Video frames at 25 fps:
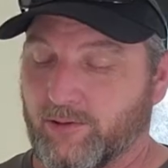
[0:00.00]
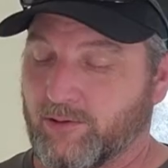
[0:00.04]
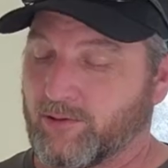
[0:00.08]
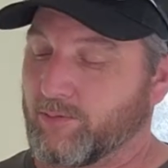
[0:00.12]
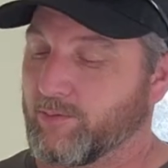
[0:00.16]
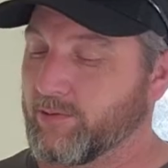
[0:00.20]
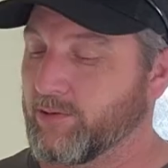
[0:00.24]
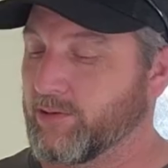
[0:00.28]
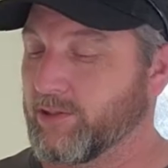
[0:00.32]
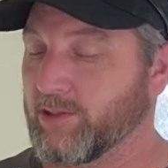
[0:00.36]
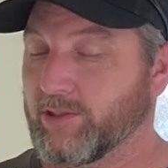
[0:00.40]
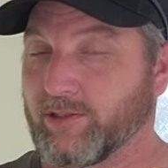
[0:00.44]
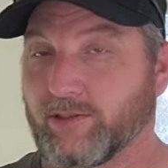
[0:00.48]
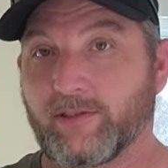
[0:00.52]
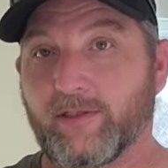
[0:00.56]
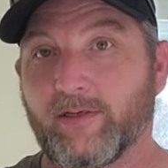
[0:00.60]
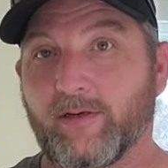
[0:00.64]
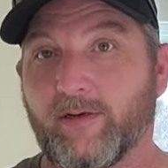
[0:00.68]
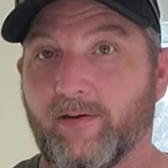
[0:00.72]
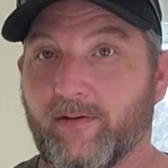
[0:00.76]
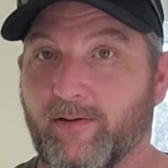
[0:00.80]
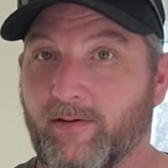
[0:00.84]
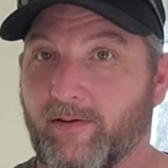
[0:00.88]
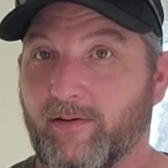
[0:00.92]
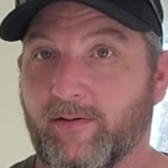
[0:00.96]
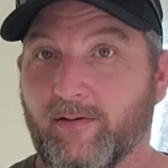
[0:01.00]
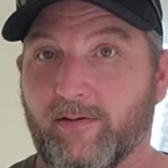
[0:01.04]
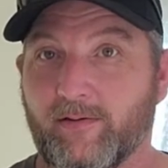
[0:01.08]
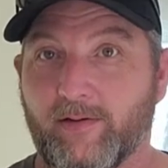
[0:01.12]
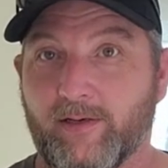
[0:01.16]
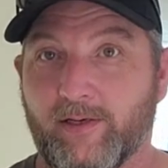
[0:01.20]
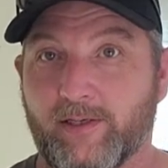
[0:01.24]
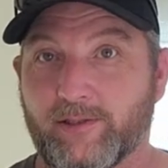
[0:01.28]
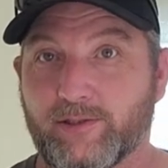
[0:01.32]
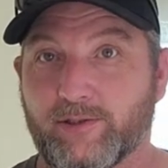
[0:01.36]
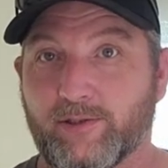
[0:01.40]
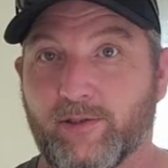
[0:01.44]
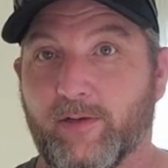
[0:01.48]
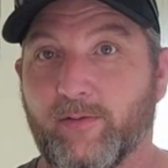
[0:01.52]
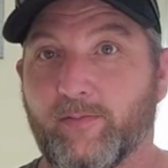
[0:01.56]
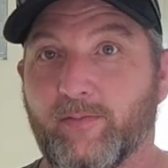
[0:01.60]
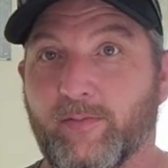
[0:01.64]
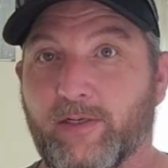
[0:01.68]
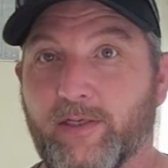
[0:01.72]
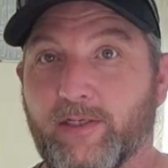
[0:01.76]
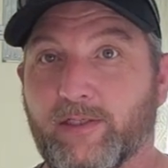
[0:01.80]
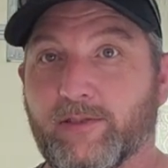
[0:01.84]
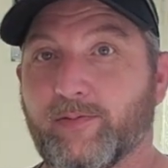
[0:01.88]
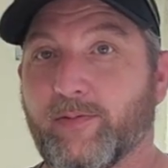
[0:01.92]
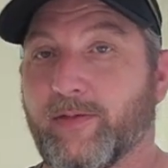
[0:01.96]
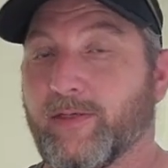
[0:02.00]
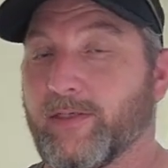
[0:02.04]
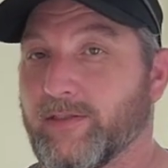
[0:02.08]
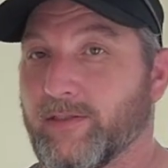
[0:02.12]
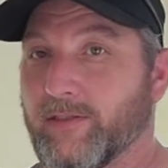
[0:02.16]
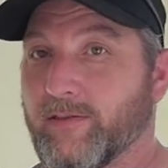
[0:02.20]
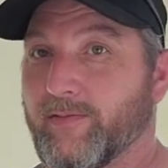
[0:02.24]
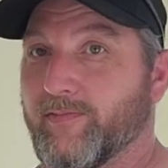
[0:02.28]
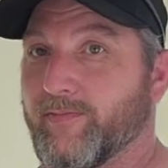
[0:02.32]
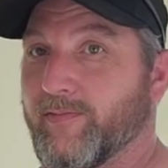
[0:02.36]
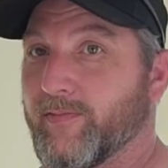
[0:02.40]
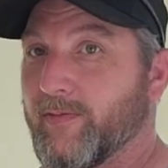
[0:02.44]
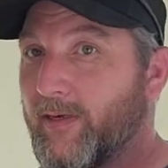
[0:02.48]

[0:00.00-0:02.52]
which is extremely expensive